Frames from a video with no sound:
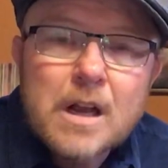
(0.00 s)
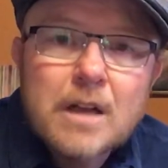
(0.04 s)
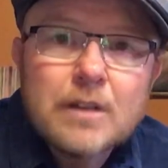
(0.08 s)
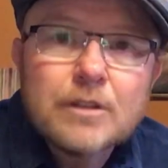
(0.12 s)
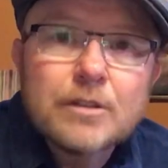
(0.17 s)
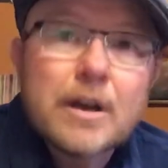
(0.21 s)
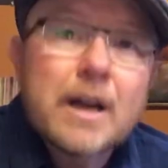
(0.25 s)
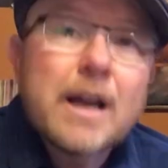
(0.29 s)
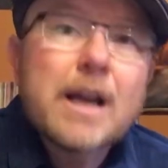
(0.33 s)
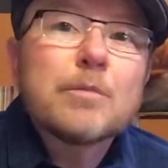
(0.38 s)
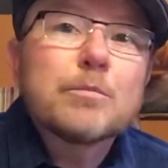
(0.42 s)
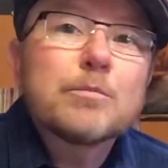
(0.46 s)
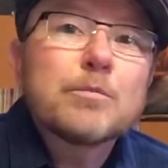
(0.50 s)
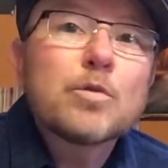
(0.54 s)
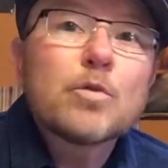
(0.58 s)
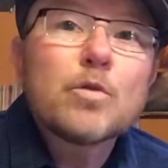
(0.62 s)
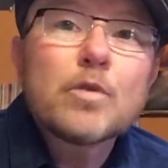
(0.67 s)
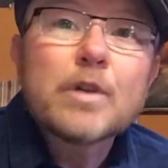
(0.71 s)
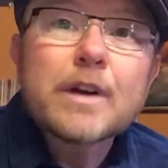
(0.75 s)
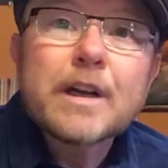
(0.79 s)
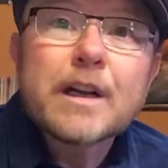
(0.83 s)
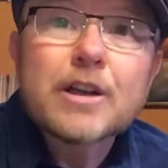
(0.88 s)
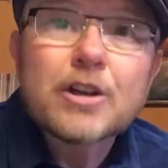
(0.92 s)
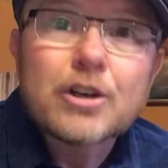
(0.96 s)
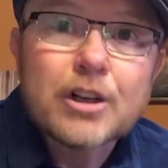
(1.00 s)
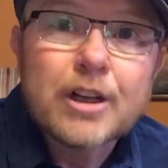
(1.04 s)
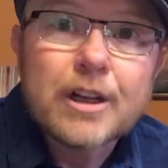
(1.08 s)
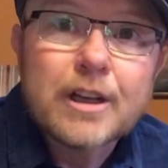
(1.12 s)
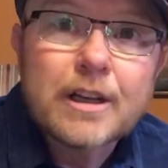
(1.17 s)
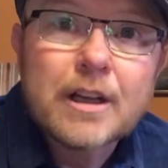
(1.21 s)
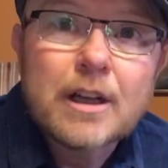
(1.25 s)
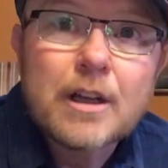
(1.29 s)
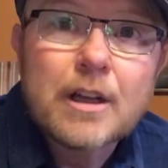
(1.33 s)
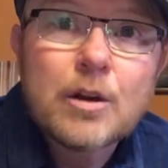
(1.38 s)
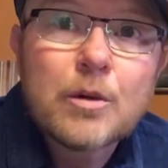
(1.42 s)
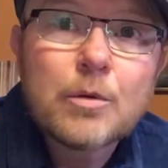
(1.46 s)
So I am pretty
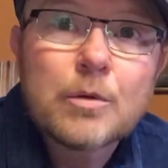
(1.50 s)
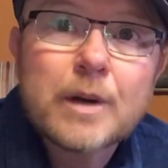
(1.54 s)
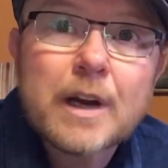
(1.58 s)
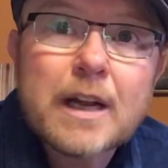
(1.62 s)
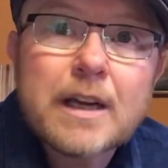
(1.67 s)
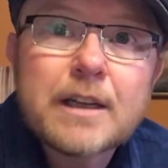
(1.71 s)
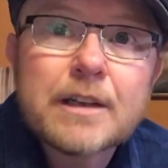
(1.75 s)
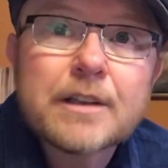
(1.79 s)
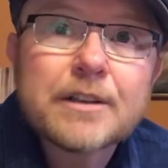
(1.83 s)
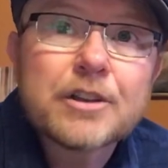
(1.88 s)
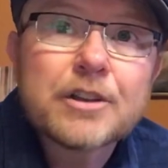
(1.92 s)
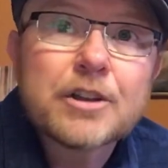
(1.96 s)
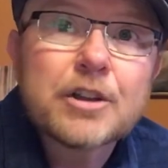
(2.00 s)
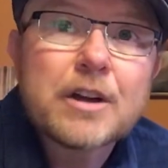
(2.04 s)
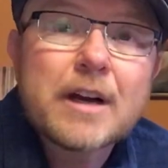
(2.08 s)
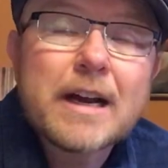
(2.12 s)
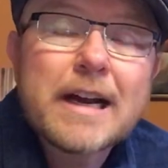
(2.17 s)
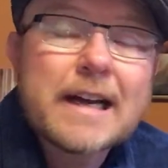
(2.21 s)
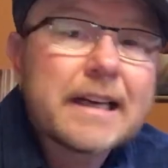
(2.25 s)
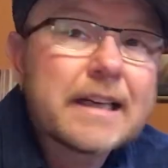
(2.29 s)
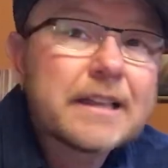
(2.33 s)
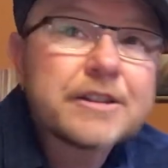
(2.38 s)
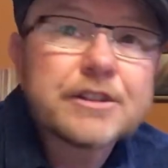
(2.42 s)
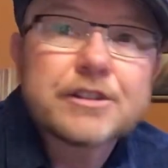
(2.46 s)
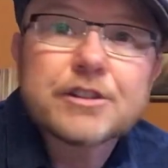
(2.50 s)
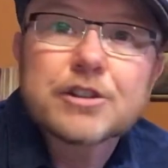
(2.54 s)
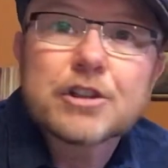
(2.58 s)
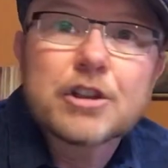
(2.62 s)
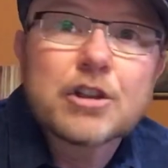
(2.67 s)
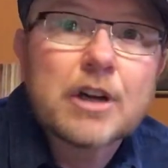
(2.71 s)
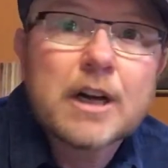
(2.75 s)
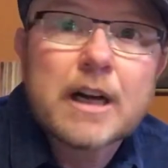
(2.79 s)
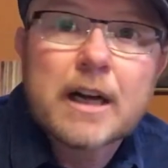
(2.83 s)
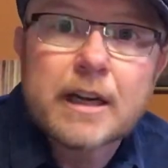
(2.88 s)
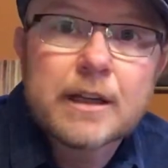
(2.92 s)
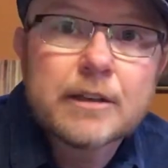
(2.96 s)
good. When I need to cry, I just
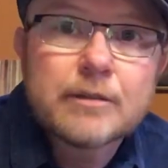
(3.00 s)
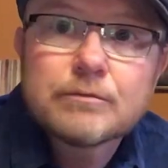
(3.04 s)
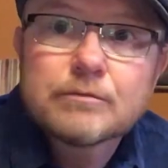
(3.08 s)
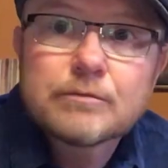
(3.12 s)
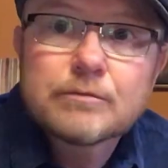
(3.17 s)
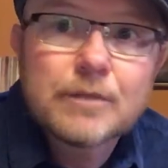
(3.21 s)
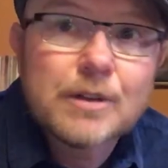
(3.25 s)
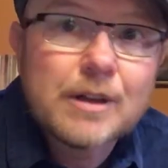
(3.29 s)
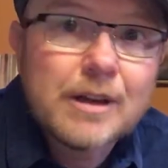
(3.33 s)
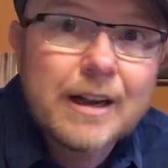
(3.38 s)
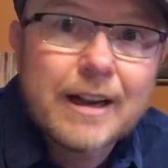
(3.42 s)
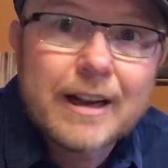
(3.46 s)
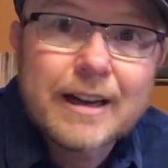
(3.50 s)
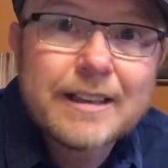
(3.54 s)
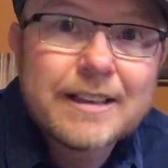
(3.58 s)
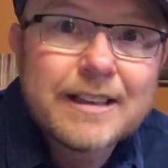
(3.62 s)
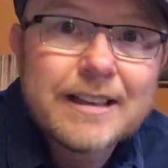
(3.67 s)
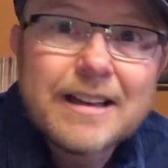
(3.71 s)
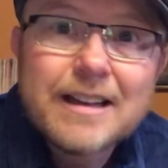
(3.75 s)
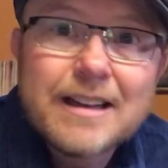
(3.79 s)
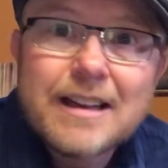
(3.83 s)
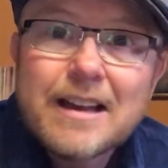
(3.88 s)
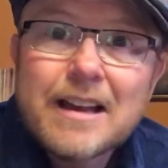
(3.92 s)
cry, right?